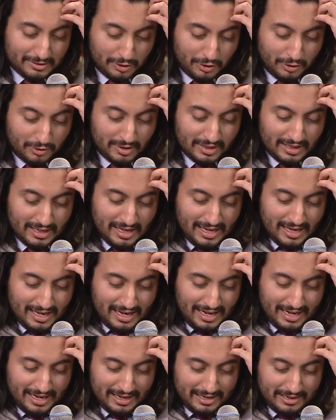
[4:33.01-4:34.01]
So
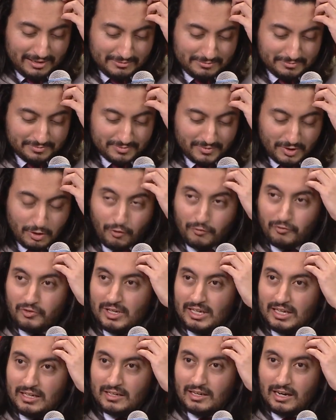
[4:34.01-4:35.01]

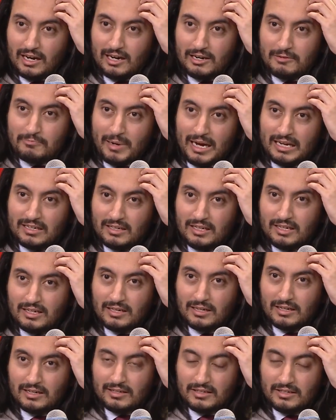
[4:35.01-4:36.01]
hopefully our panel
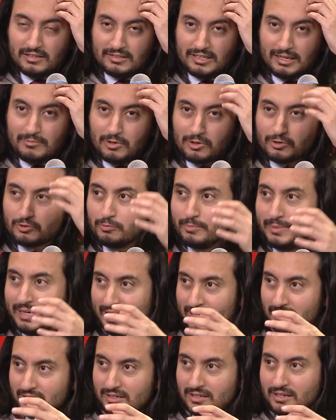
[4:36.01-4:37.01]
here is able to
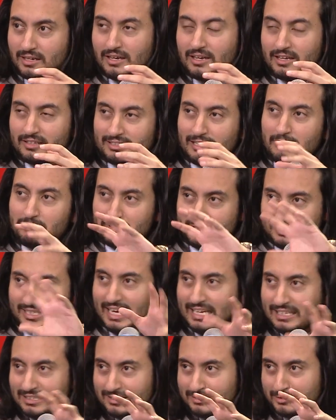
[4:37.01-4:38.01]
make some
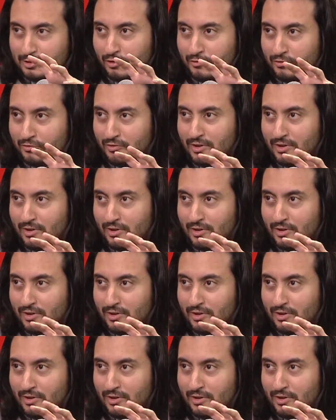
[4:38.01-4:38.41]
sense of